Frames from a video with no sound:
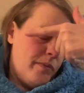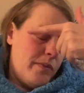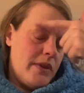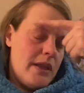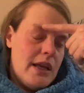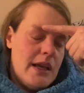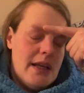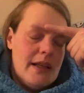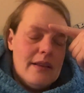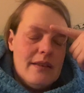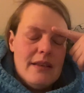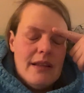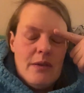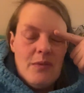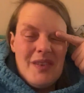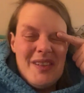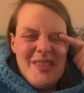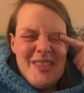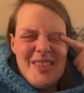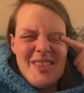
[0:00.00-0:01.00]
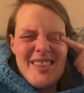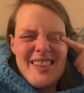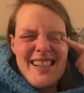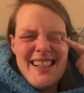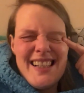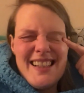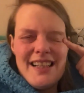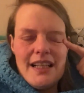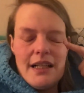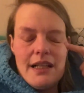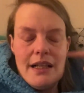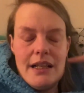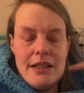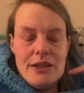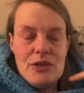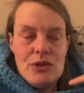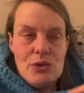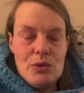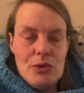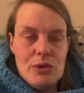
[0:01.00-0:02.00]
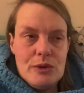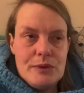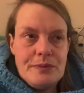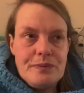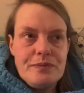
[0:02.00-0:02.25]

And then when I was looking at that, I saw